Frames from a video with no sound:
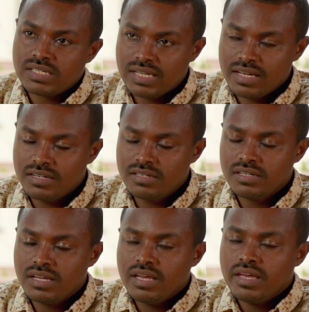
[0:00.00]
Second,
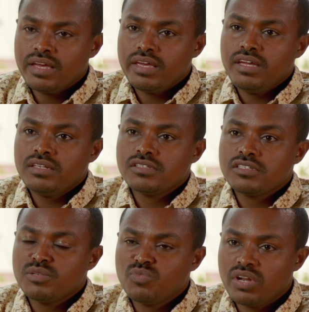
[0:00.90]
it
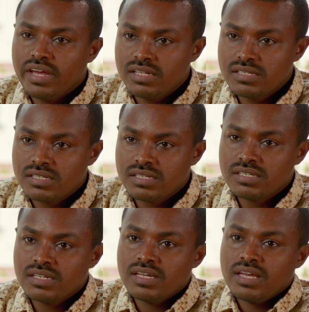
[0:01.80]

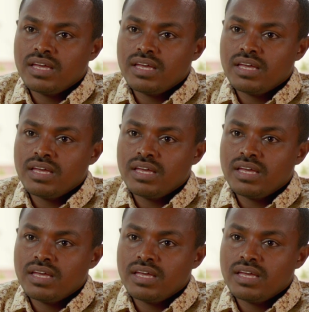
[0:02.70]
stimulates